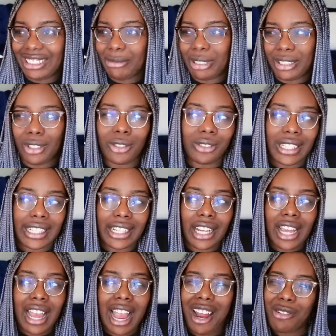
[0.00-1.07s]
They're like, oh, like
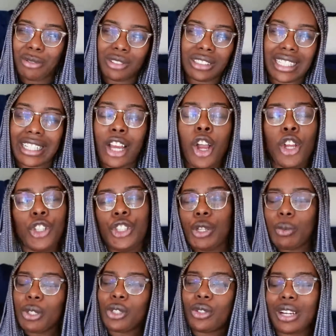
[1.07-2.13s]
everyone, like, you
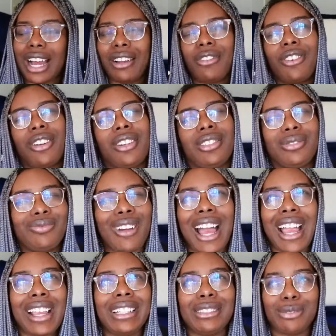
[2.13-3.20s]
know, when you, I,
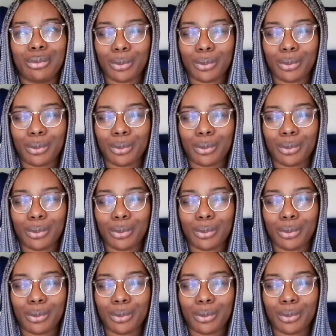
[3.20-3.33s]
I